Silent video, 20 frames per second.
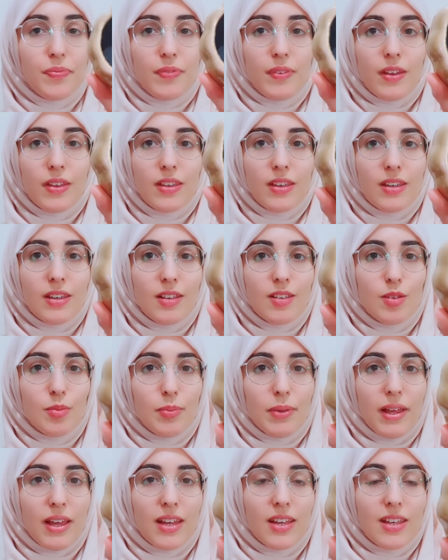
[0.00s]
I think it's
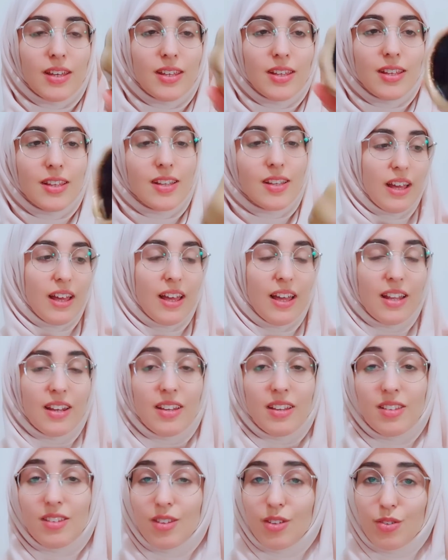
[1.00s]
black. And
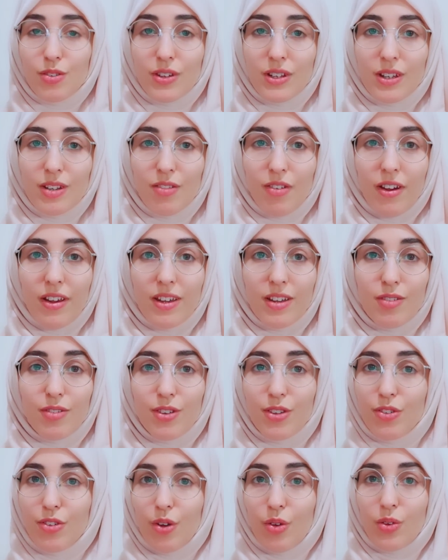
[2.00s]
this is really great if
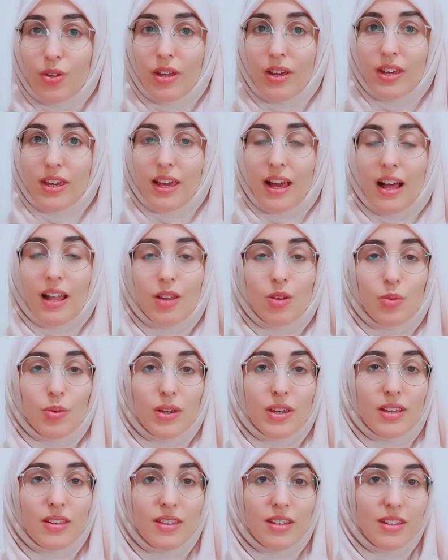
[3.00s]
you don't like
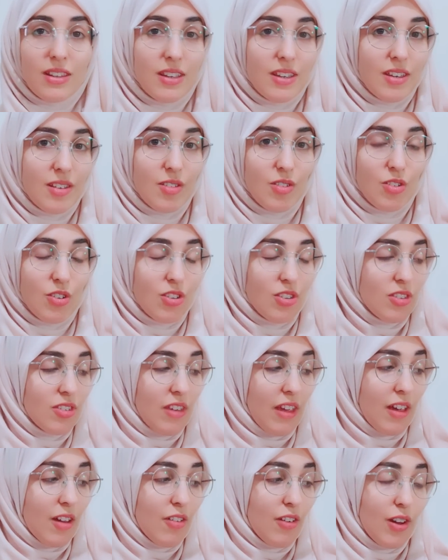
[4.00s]
Halloween, then you can just
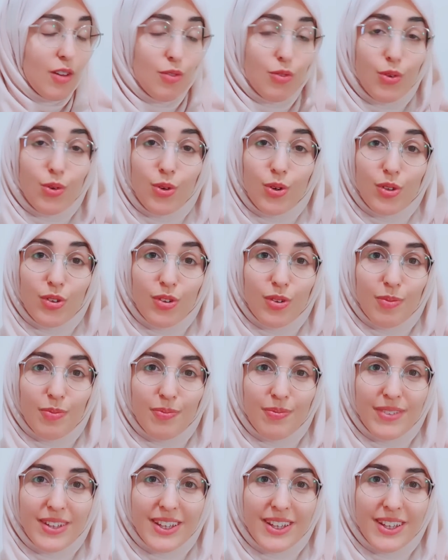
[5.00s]
decorate for autumn.